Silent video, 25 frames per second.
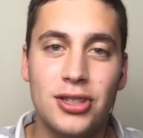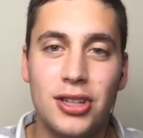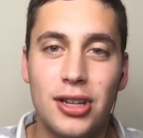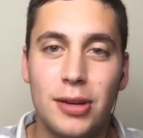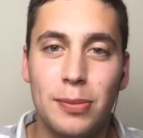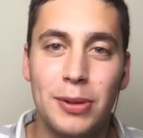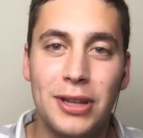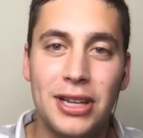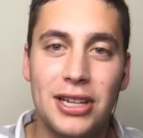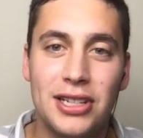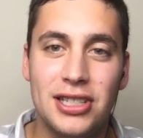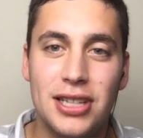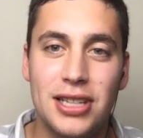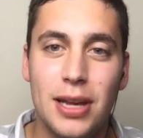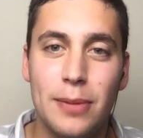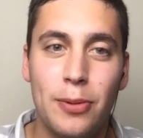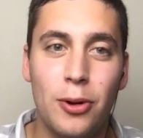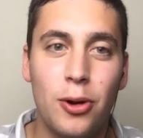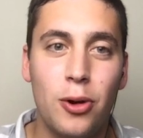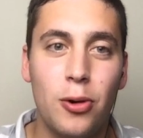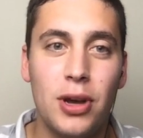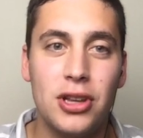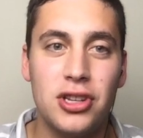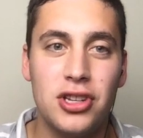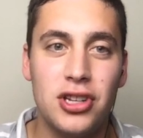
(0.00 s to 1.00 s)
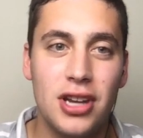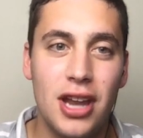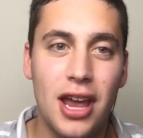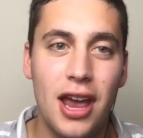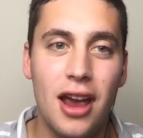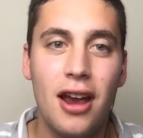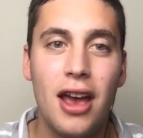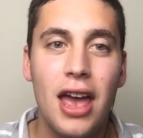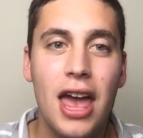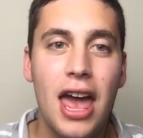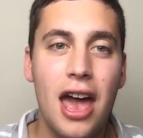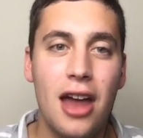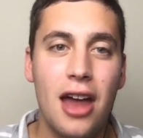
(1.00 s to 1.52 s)
You complete a simple
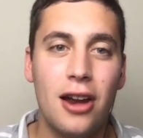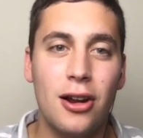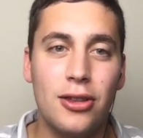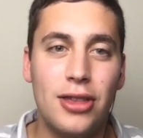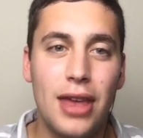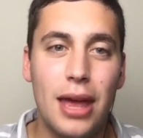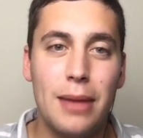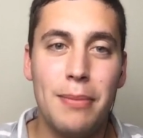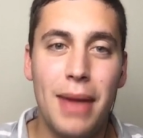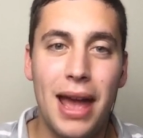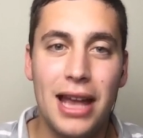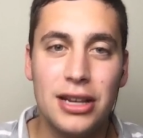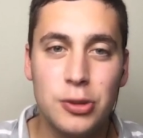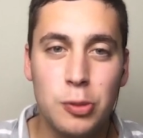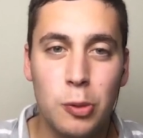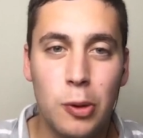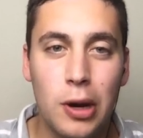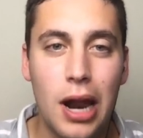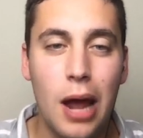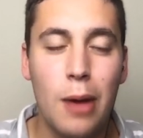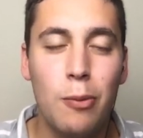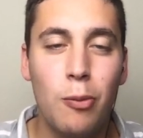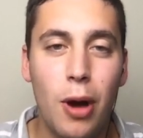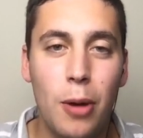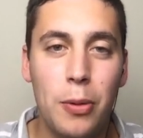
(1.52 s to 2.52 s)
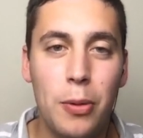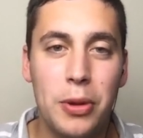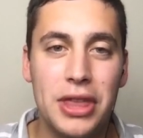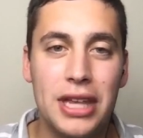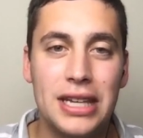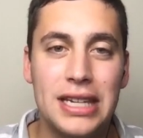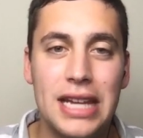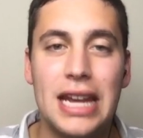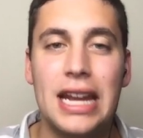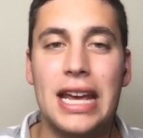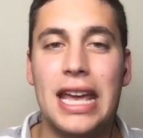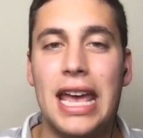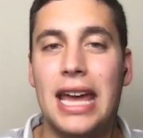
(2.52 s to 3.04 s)
questionnaire and are then matched one-on-one with a
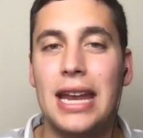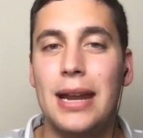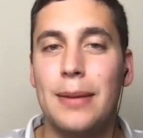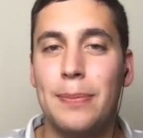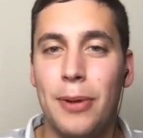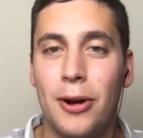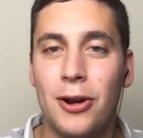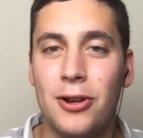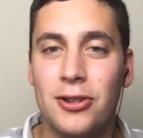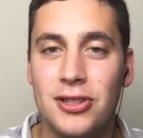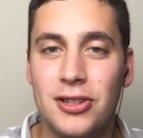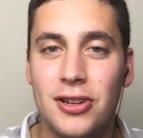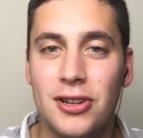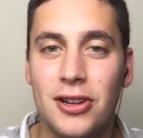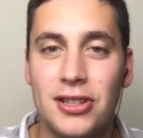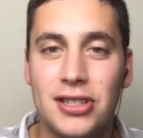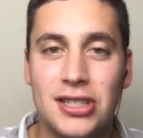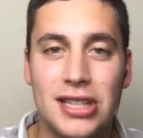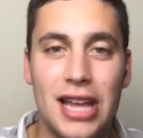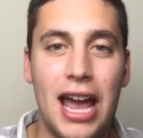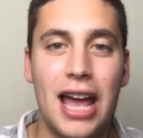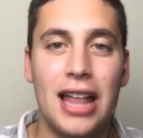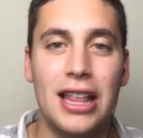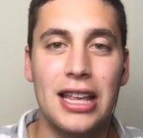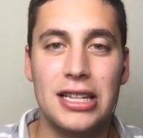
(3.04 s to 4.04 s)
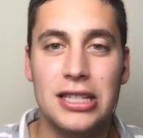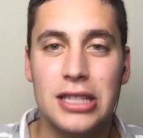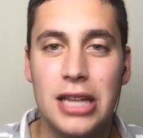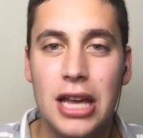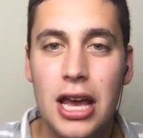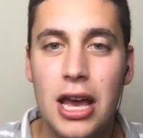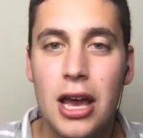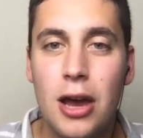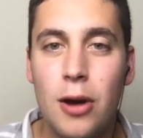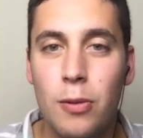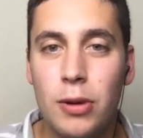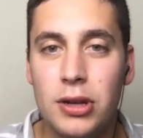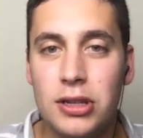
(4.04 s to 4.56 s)
dedicated personal stylist.
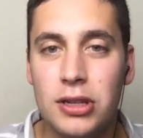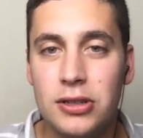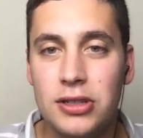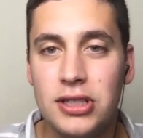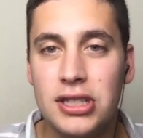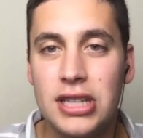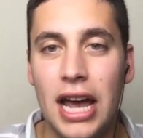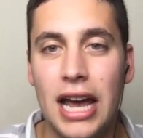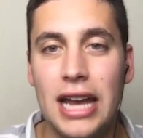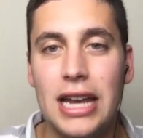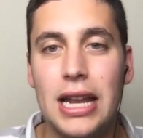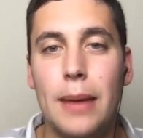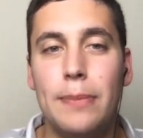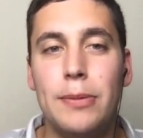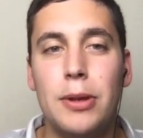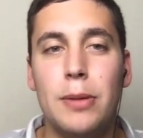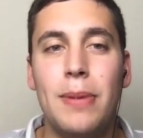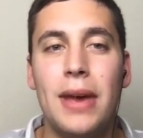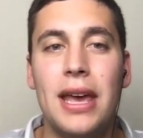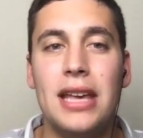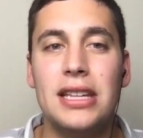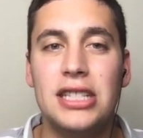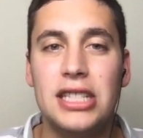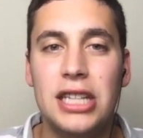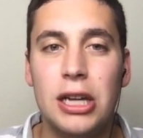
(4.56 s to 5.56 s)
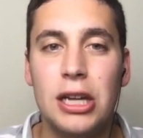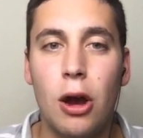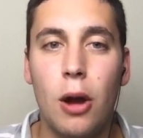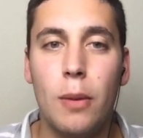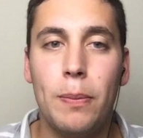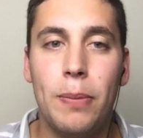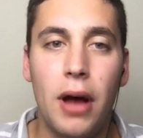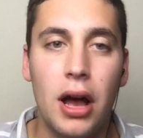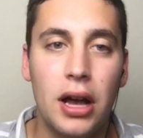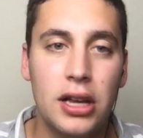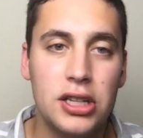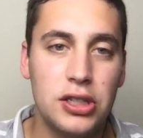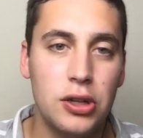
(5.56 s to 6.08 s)
When you sign up, you pay
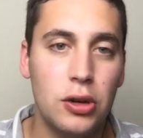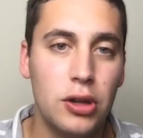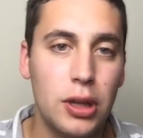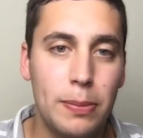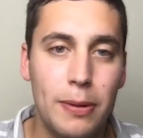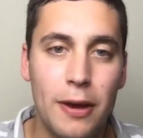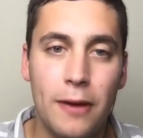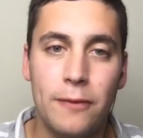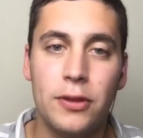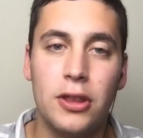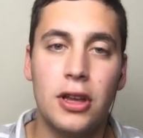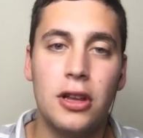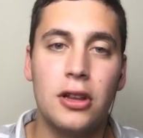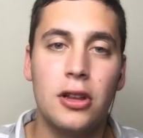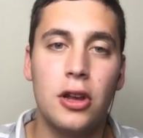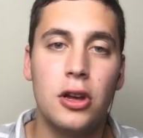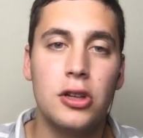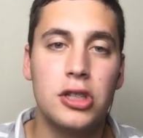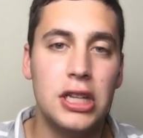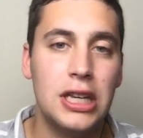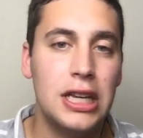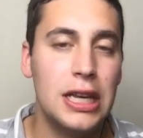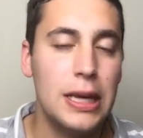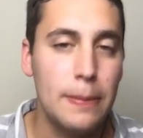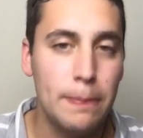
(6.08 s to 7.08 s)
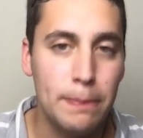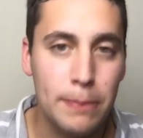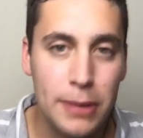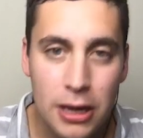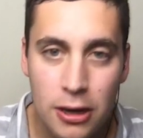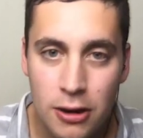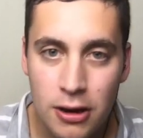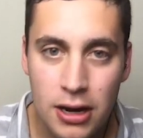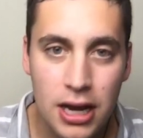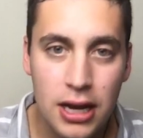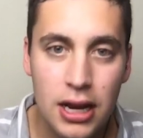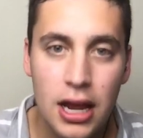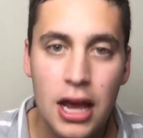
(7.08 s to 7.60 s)
$0. You only pay for the clothes you keep,
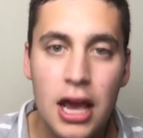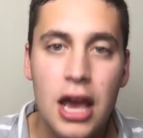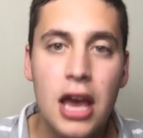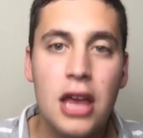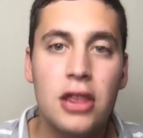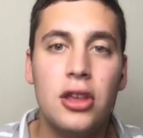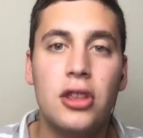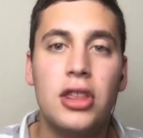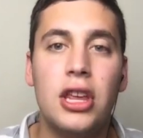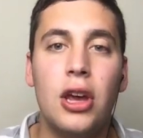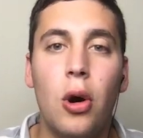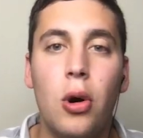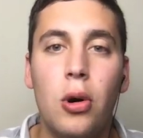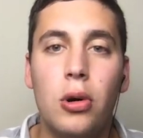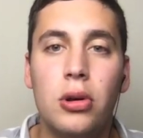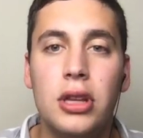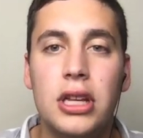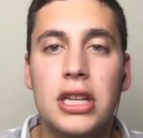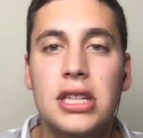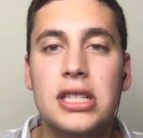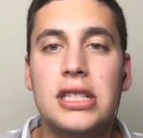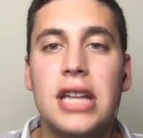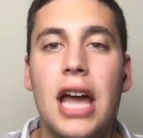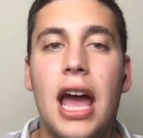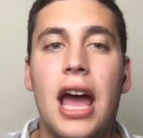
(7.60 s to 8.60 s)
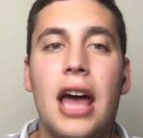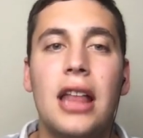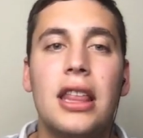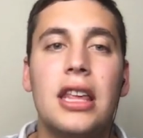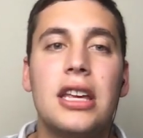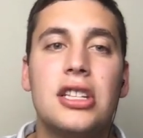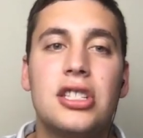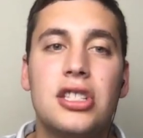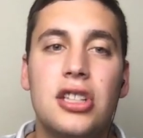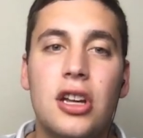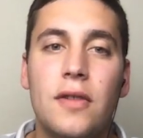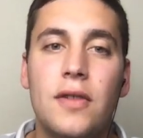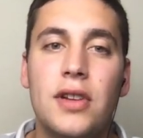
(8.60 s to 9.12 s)
period. They're the only styling
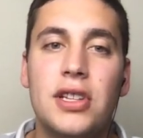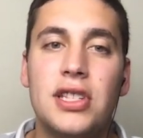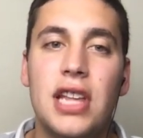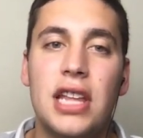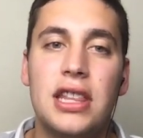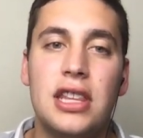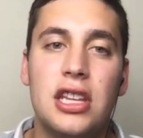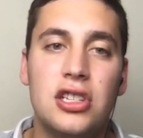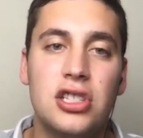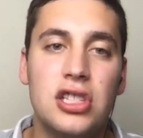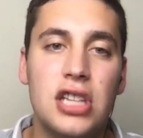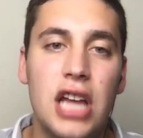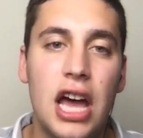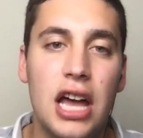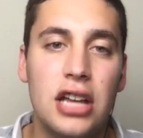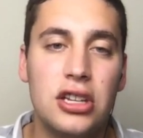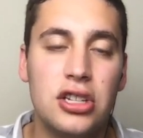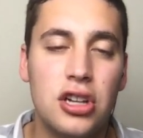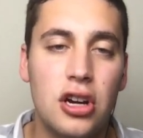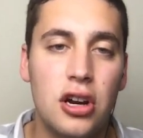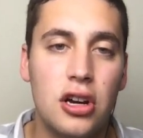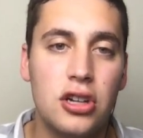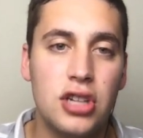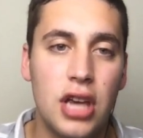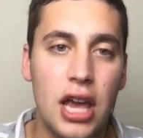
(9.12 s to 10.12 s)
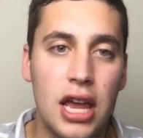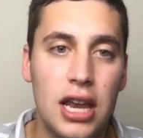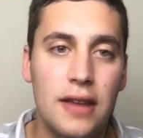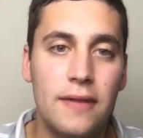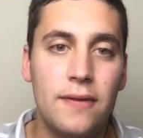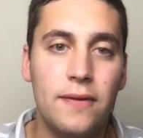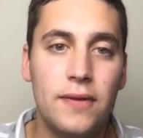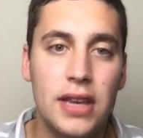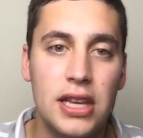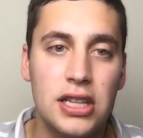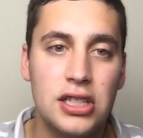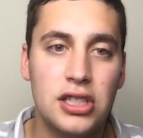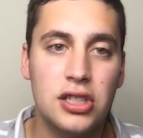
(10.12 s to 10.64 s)
service that does not charge any
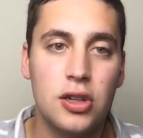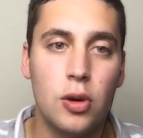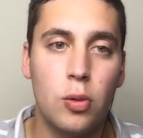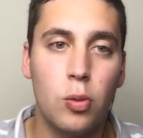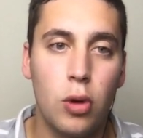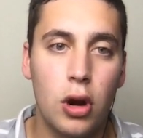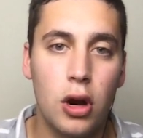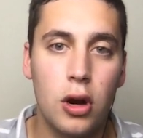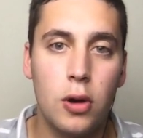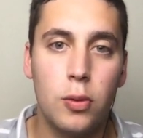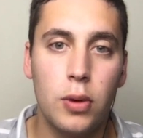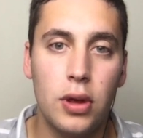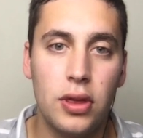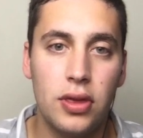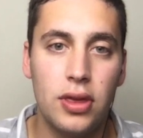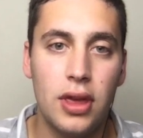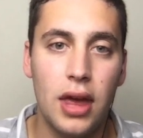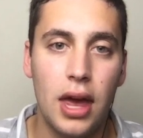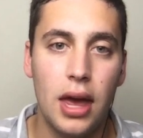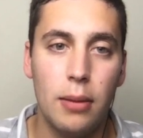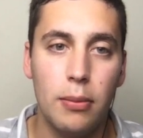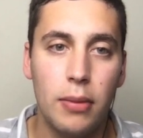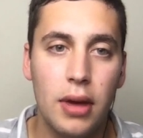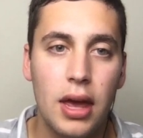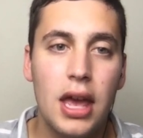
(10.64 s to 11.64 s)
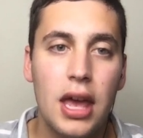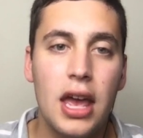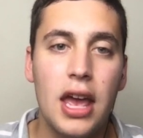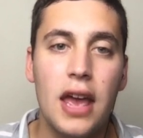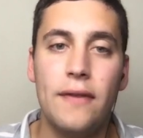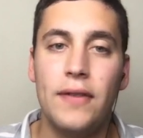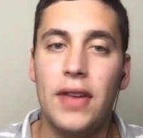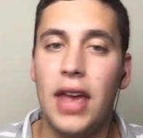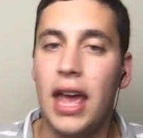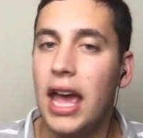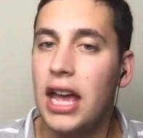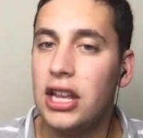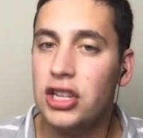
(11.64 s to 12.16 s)
fees to work with them. If
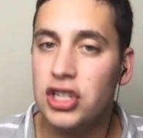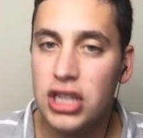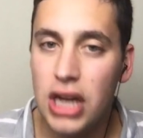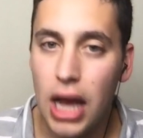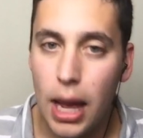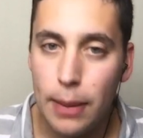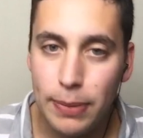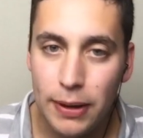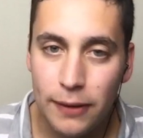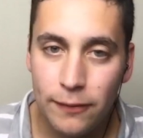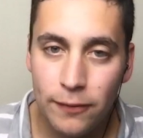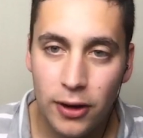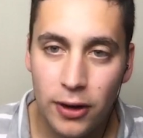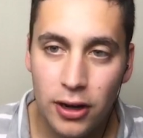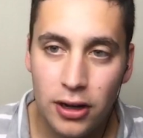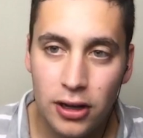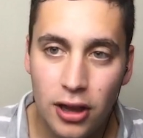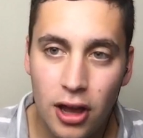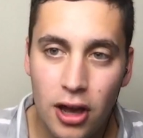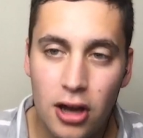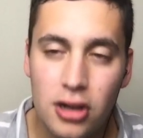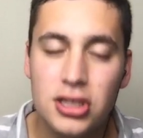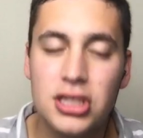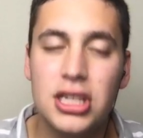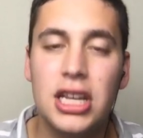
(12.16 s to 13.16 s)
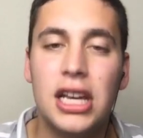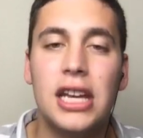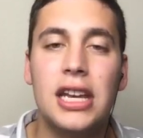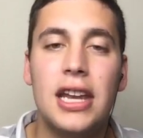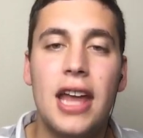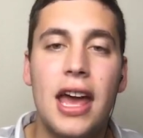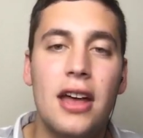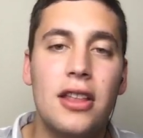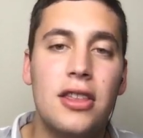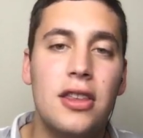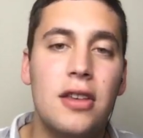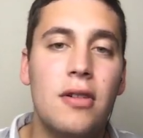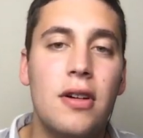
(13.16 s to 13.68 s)
you hate shopping for clothes, you can
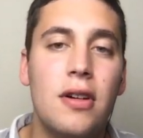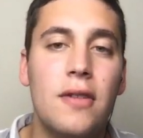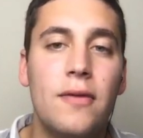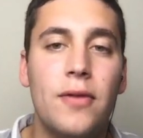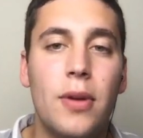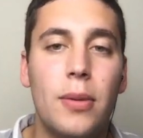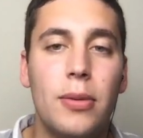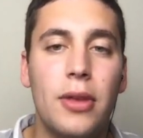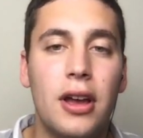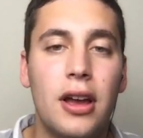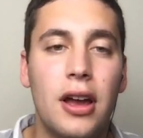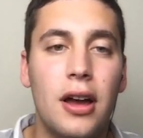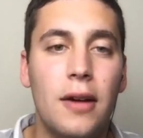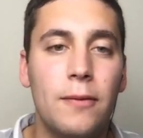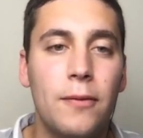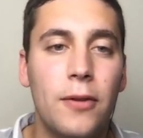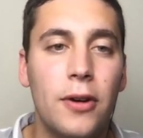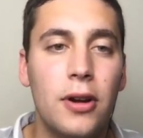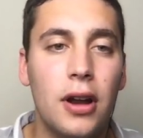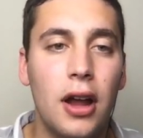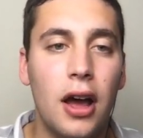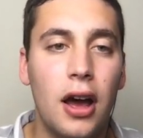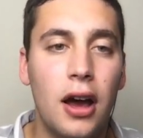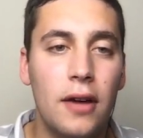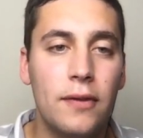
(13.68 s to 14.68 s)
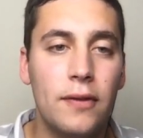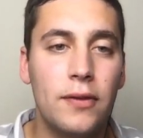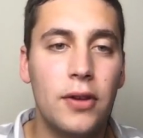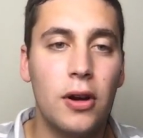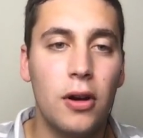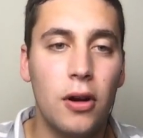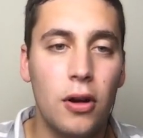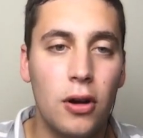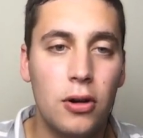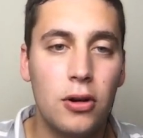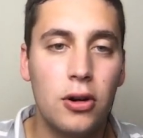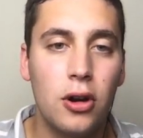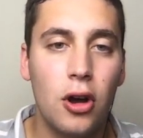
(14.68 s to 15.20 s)
now do it from the comfort of your
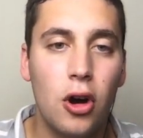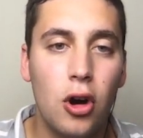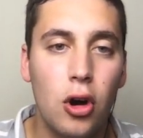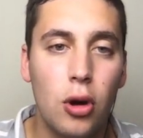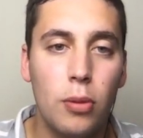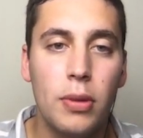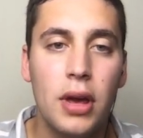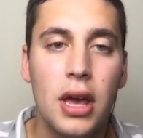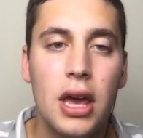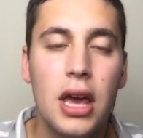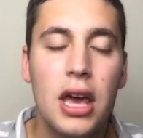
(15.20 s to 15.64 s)
own home.